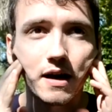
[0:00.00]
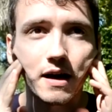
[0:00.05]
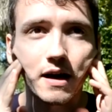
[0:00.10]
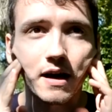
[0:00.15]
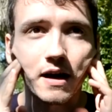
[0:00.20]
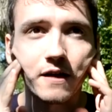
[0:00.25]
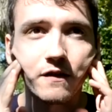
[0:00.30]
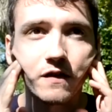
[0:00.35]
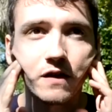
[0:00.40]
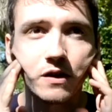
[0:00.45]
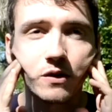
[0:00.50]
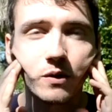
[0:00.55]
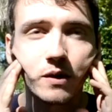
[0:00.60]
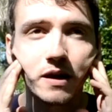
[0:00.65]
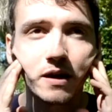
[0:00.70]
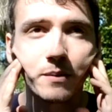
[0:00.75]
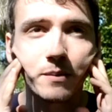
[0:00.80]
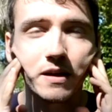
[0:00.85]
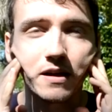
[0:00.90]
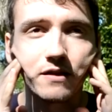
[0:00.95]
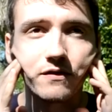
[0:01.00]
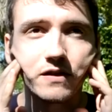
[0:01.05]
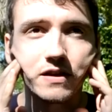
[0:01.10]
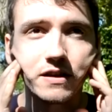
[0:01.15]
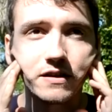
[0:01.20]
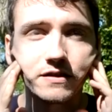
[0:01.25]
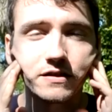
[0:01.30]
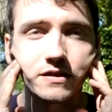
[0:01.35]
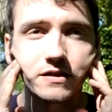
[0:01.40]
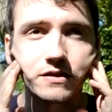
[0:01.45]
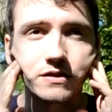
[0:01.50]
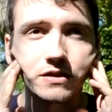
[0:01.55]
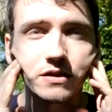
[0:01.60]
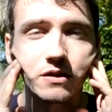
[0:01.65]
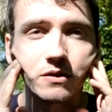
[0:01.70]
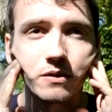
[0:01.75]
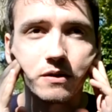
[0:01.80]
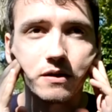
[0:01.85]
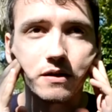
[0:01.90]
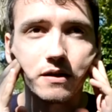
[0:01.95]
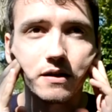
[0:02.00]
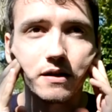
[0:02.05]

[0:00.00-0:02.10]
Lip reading: I feel quite a bit of tension. So